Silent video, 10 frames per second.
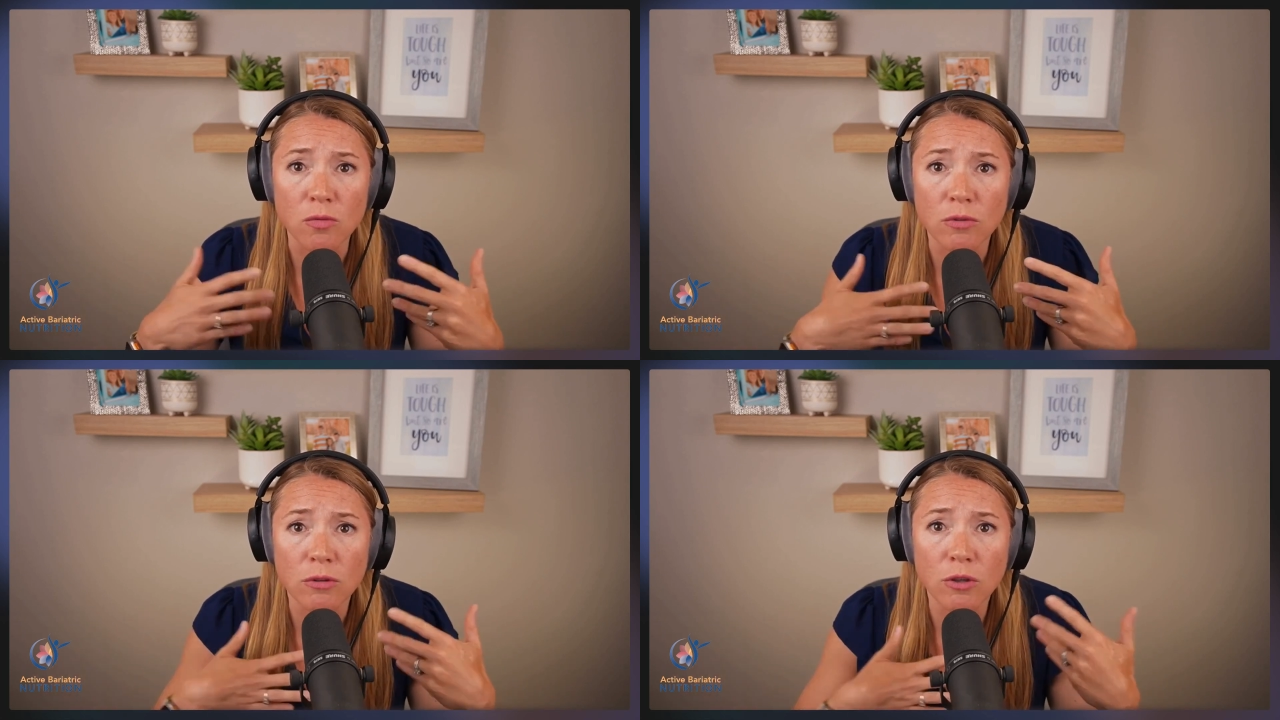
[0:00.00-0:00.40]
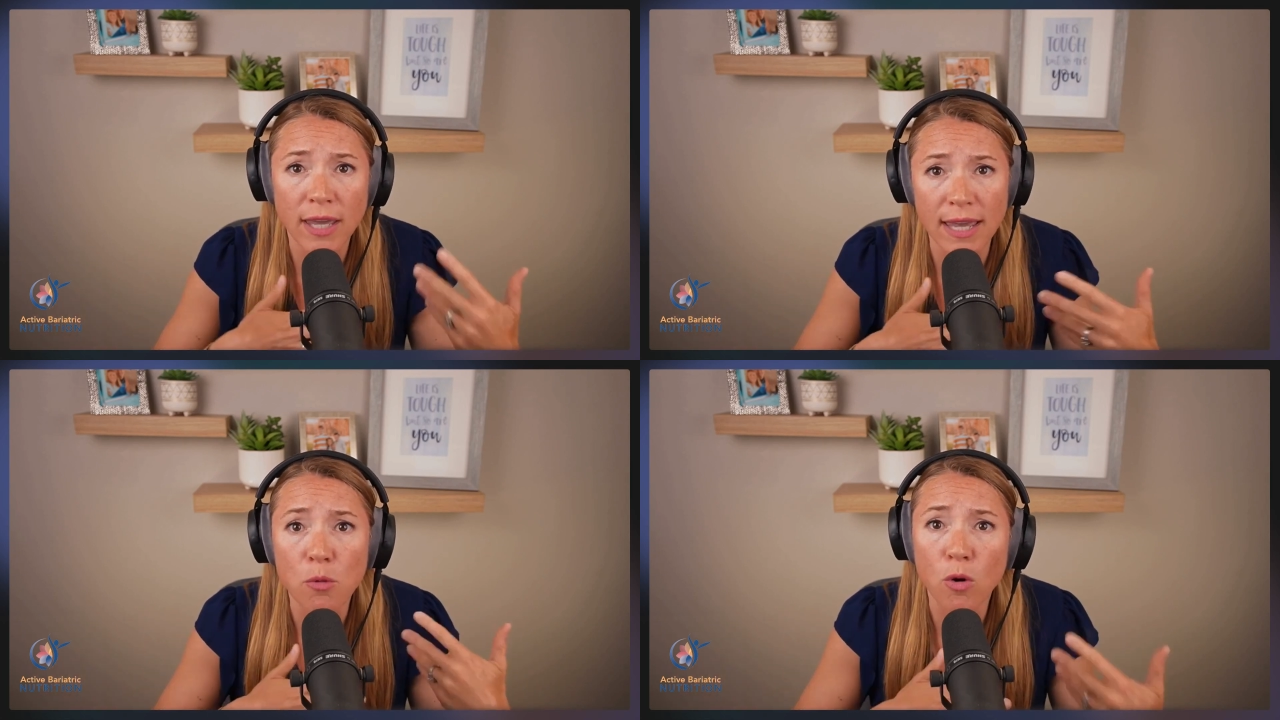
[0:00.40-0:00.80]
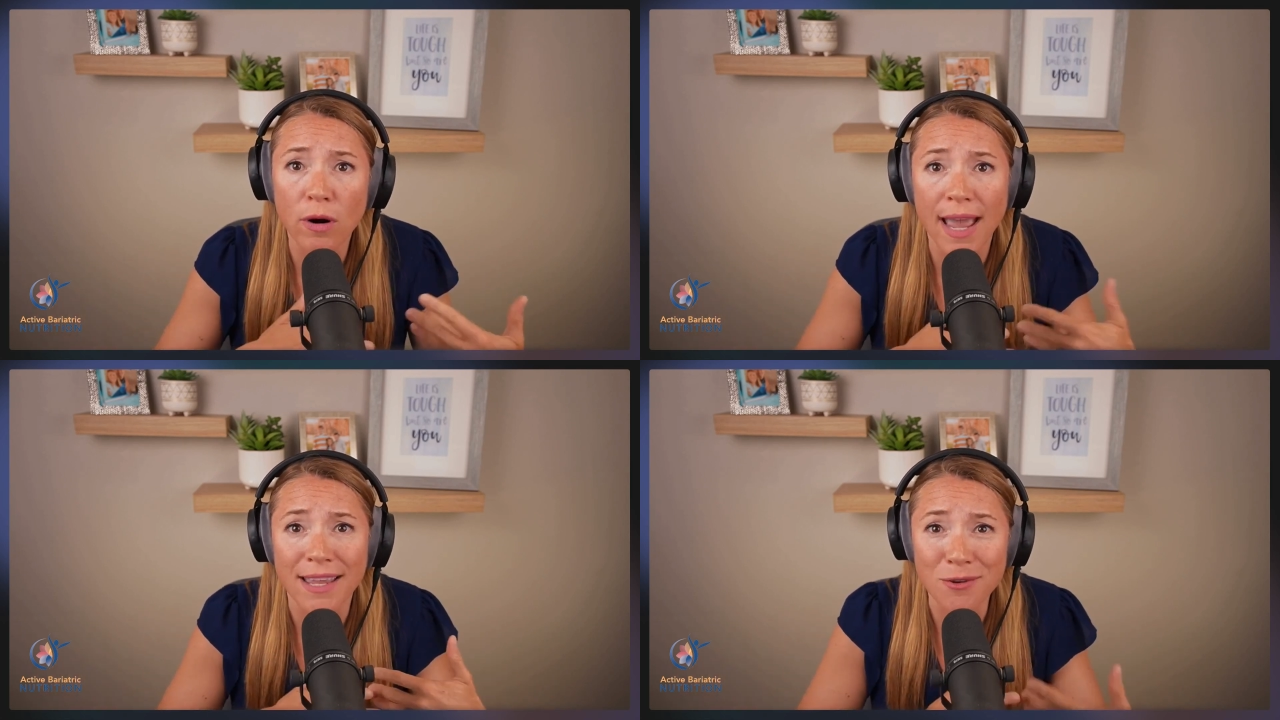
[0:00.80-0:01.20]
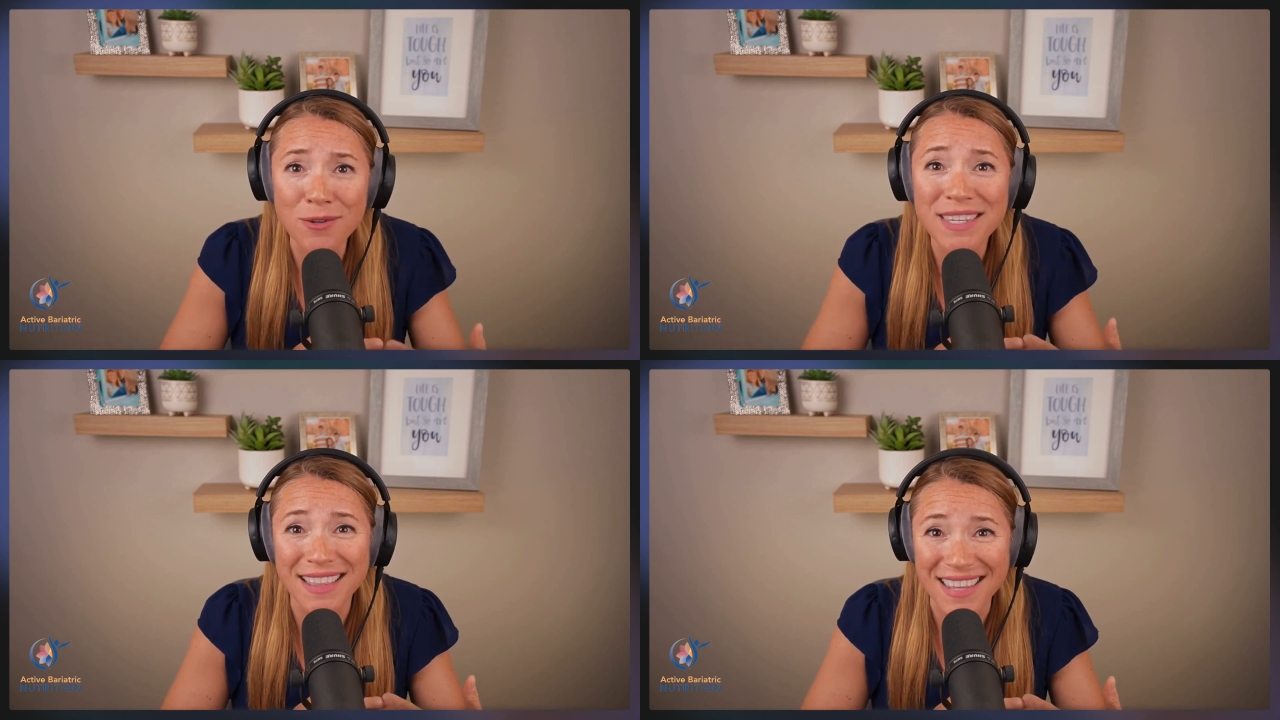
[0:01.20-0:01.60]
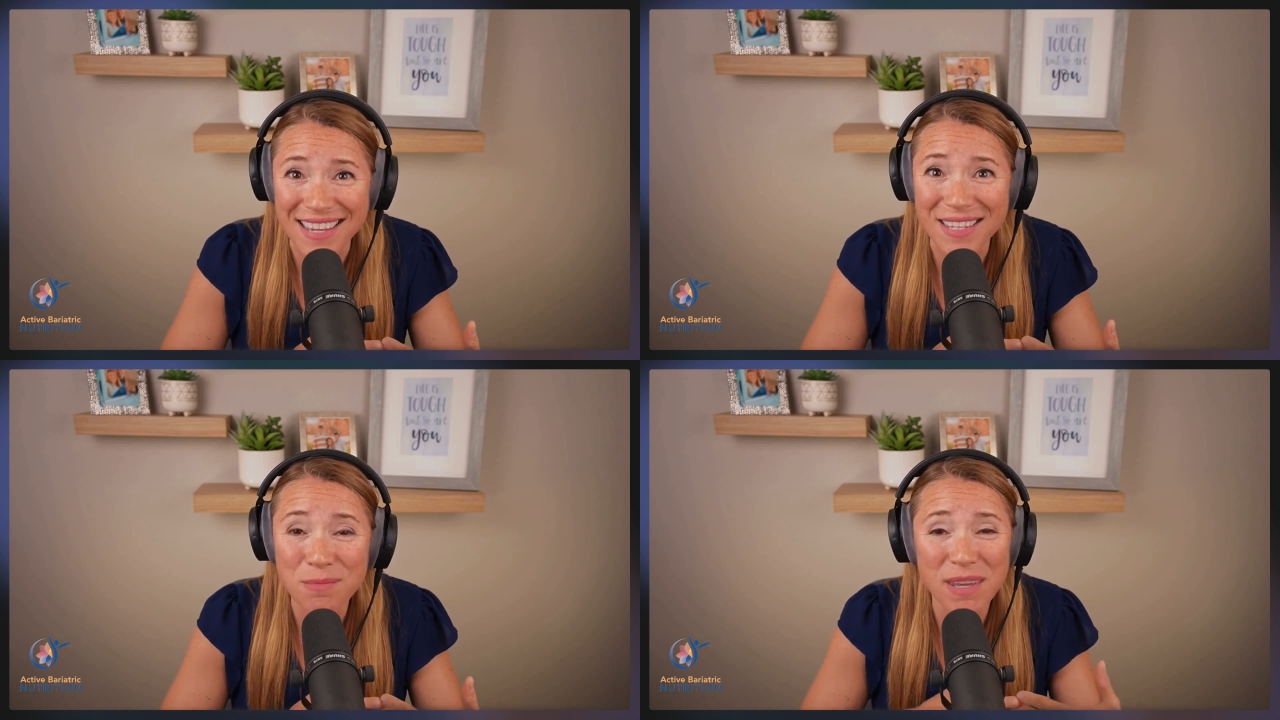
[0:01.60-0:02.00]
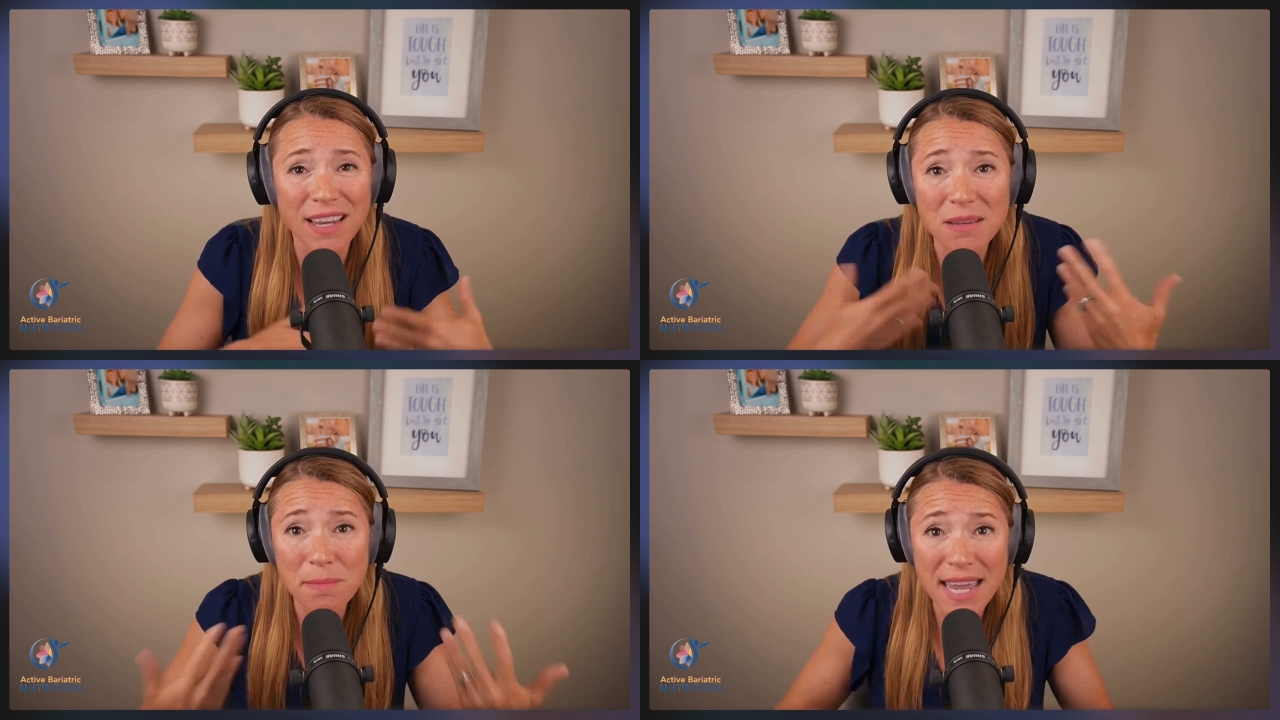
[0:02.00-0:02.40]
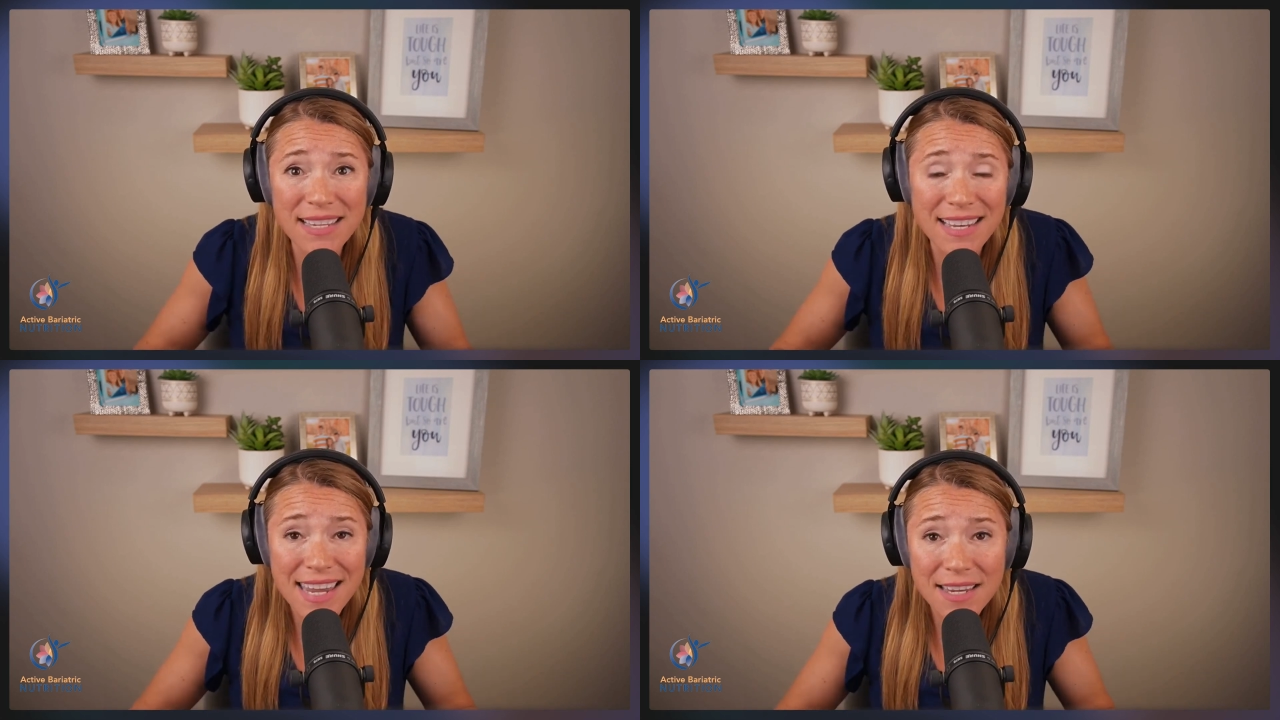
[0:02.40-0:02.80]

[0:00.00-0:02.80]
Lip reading: looking more at using these because it makes it